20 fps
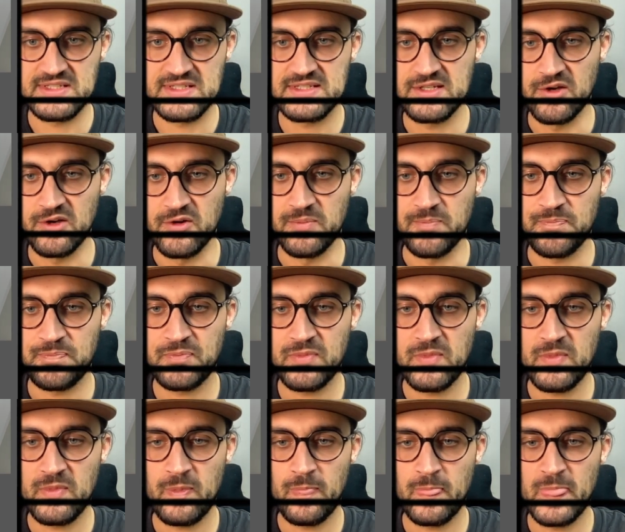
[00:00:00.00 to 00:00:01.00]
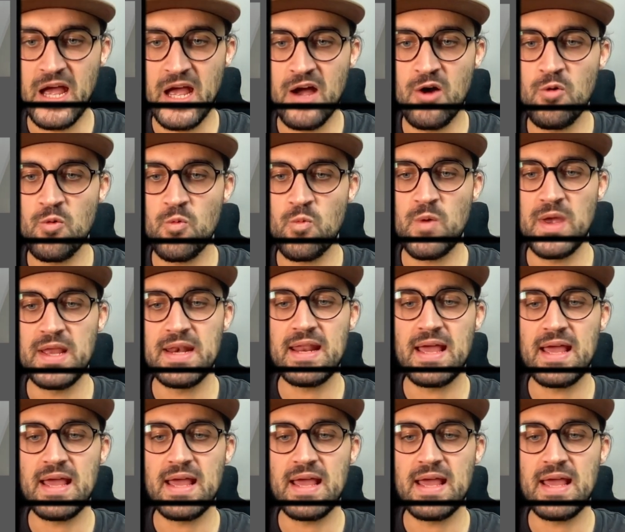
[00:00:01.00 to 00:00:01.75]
So now when